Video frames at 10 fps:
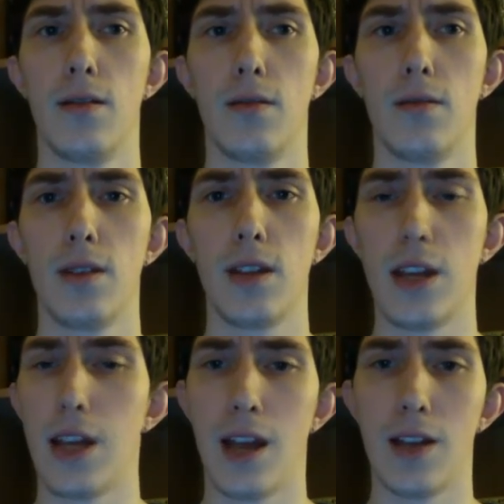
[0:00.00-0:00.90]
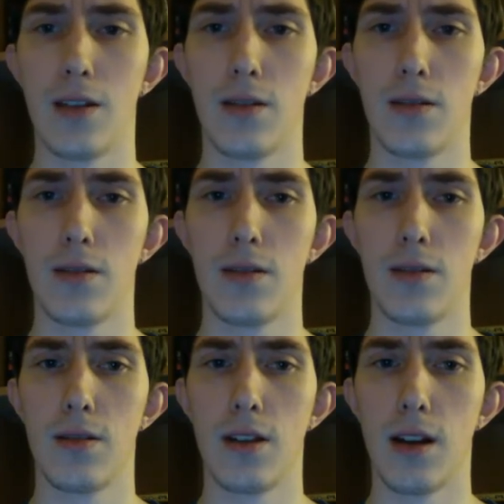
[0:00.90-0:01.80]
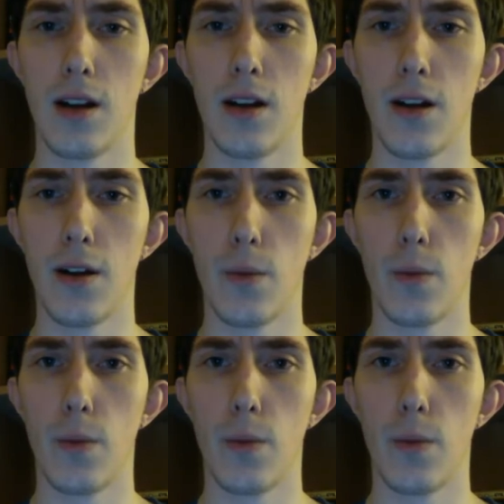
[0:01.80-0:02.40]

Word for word: he hasn't declared